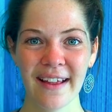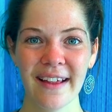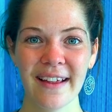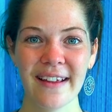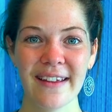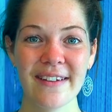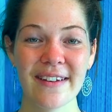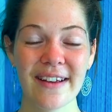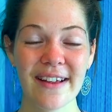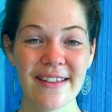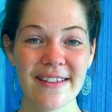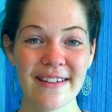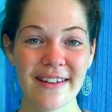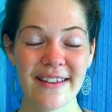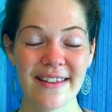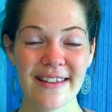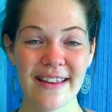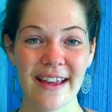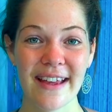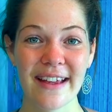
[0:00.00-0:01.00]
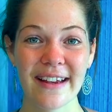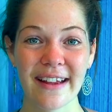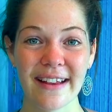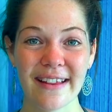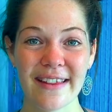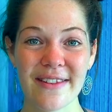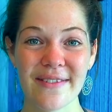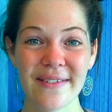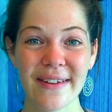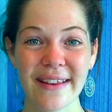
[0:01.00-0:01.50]
you can start saying
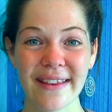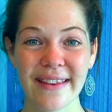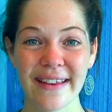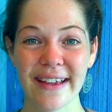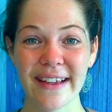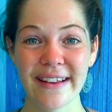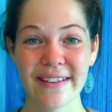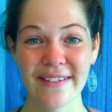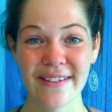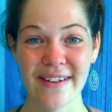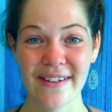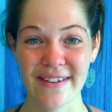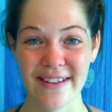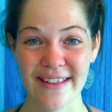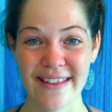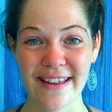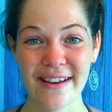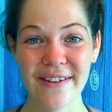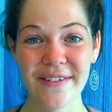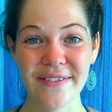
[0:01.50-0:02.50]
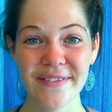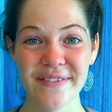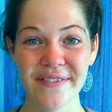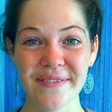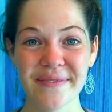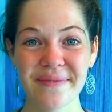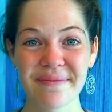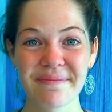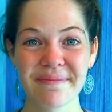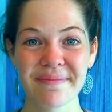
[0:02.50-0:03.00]
that sweet thing to yourself.
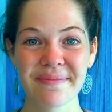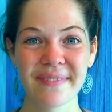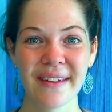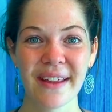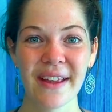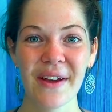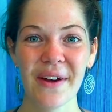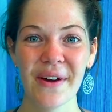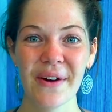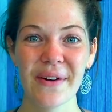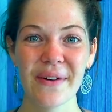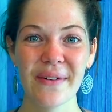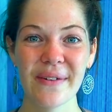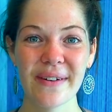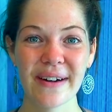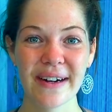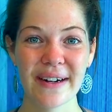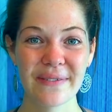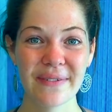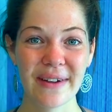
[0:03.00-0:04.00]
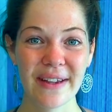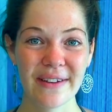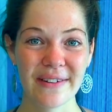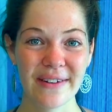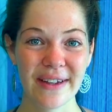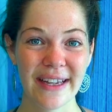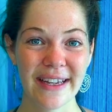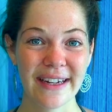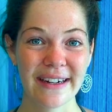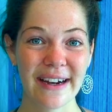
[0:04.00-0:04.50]
Or when you
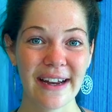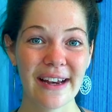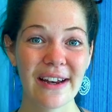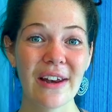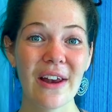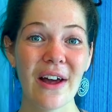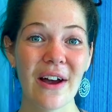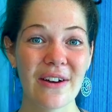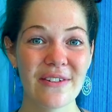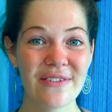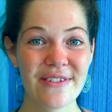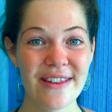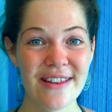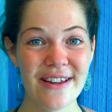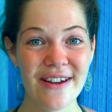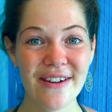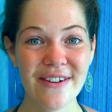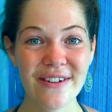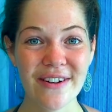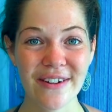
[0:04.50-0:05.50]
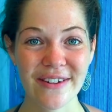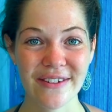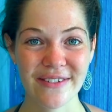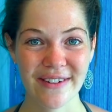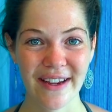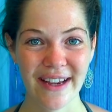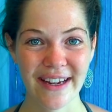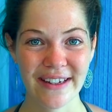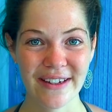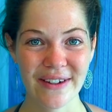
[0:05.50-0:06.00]
hear a love song on the
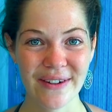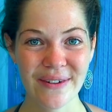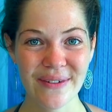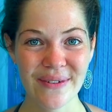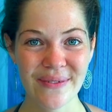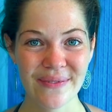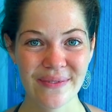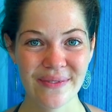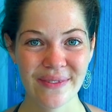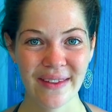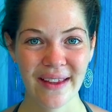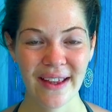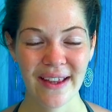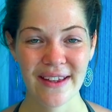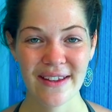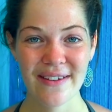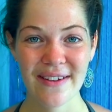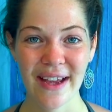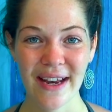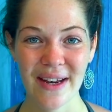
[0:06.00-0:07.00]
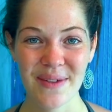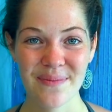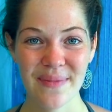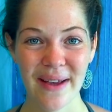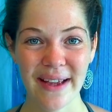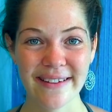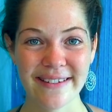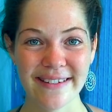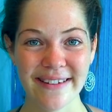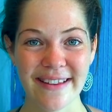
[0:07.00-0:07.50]
radio, you can
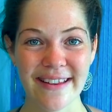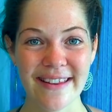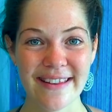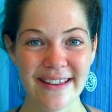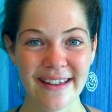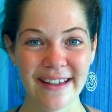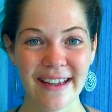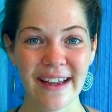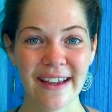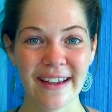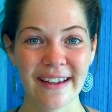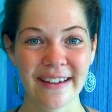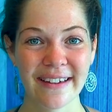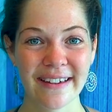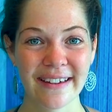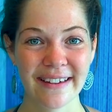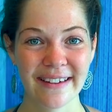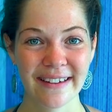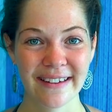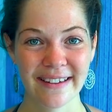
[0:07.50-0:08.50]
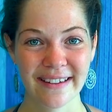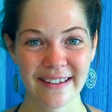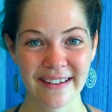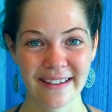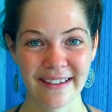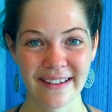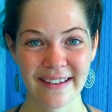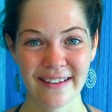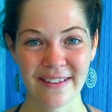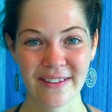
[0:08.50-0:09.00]
imagine singing
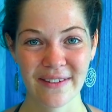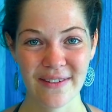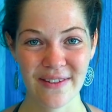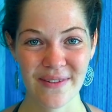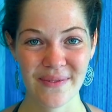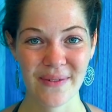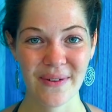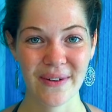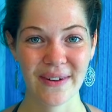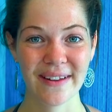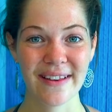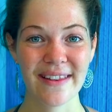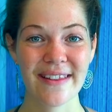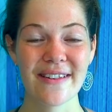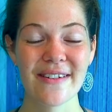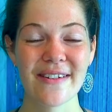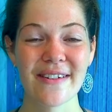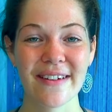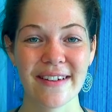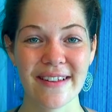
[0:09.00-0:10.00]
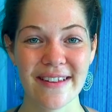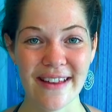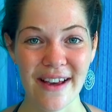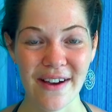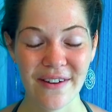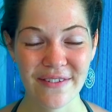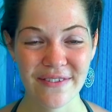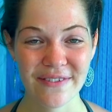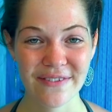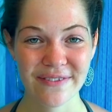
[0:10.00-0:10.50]
those words to
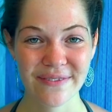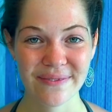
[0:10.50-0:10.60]
yourself.